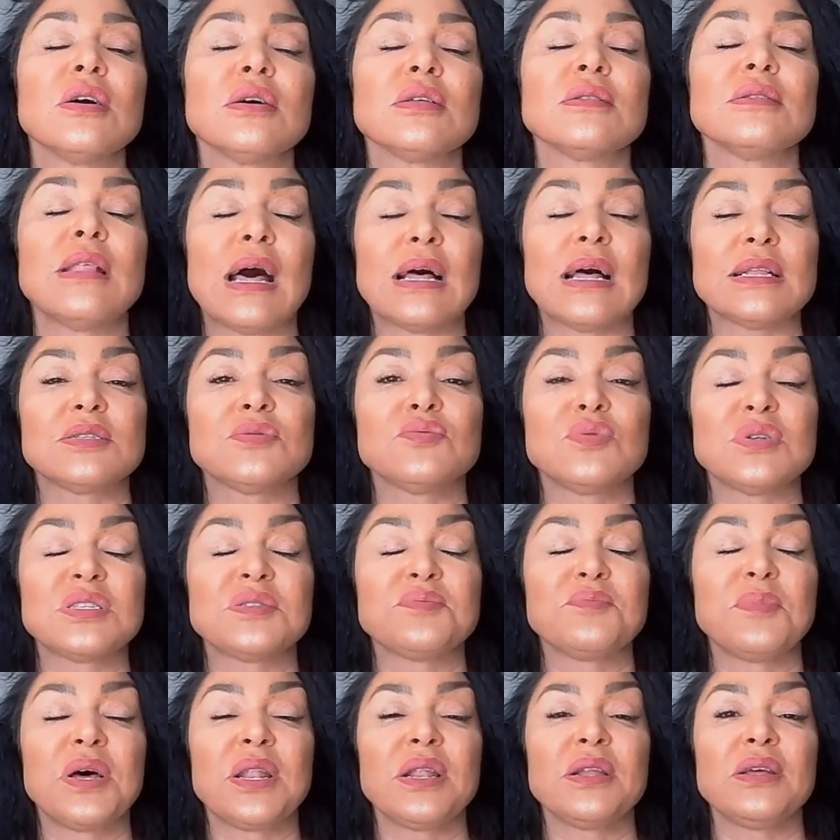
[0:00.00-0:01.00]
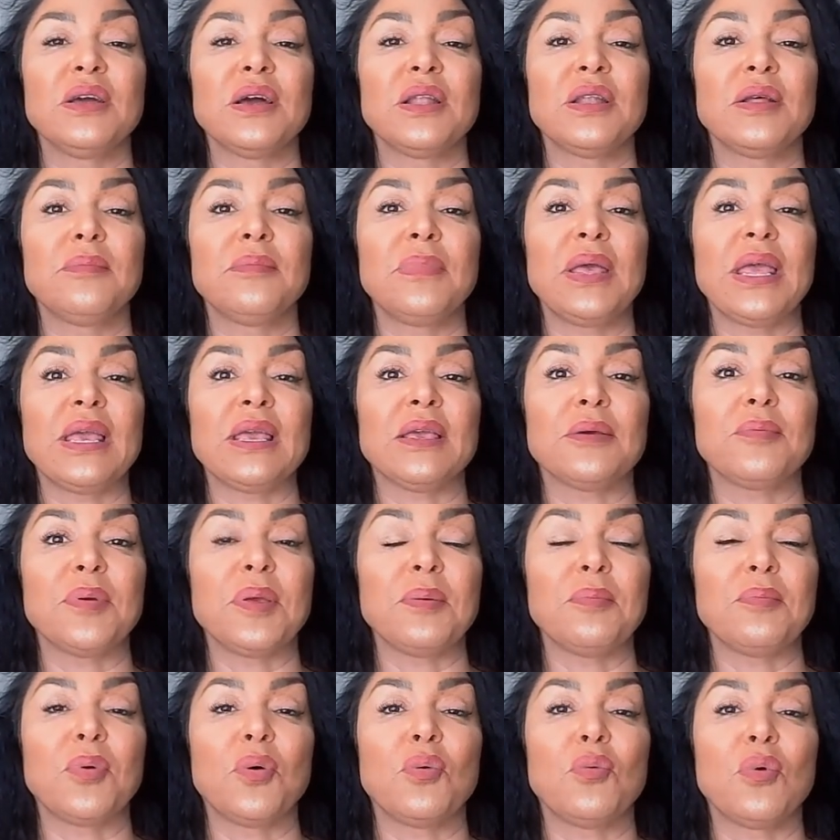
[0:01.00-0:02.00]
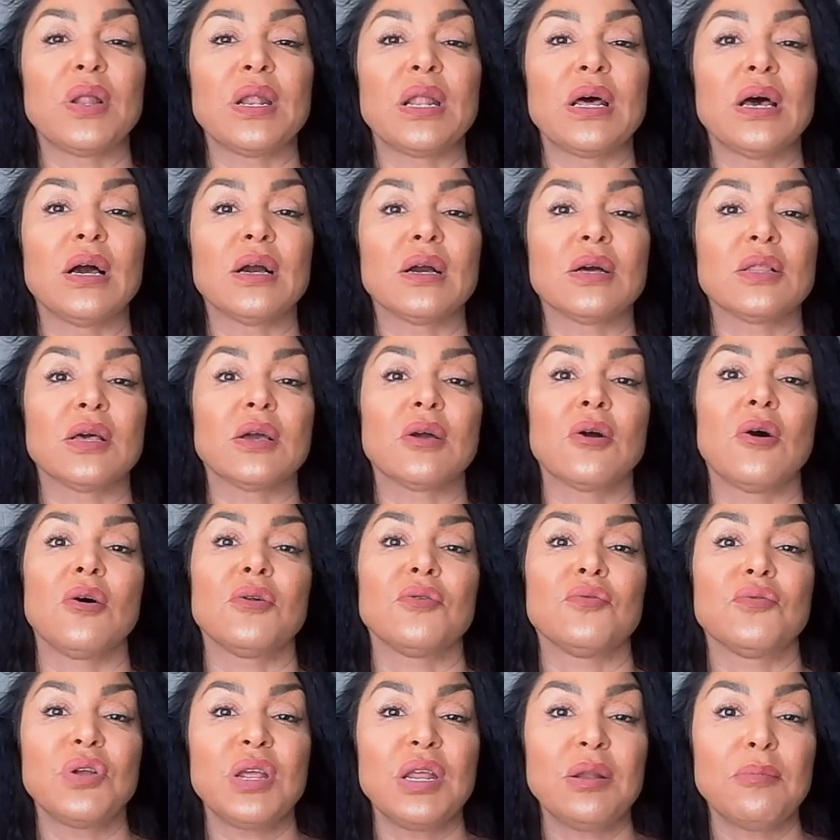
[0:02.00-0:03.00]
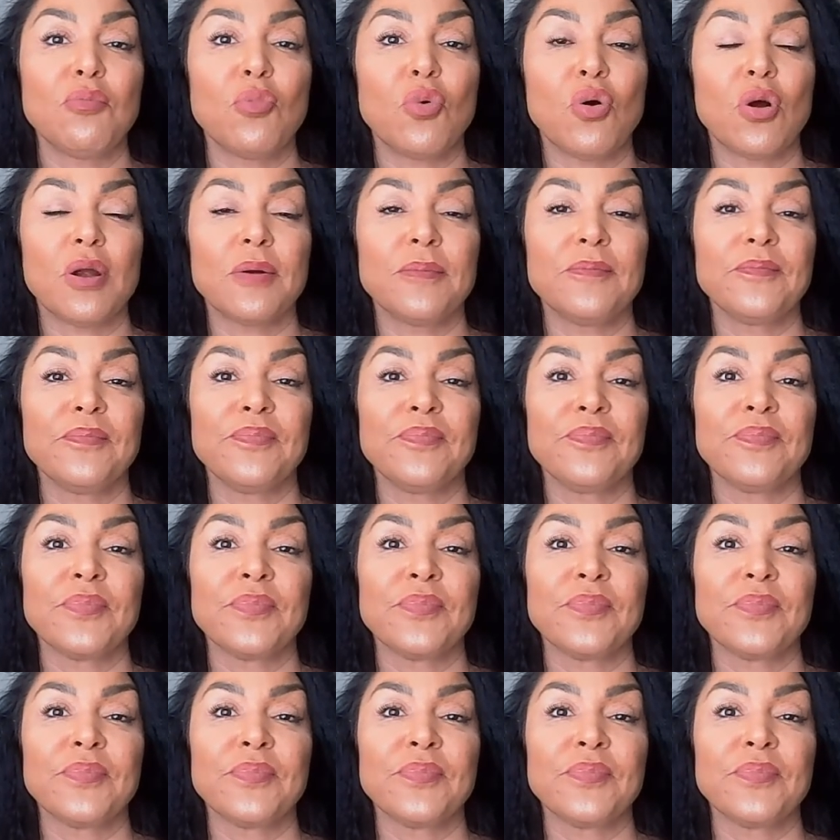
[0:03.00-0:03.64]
that's what's gonna make people wanna click on read more,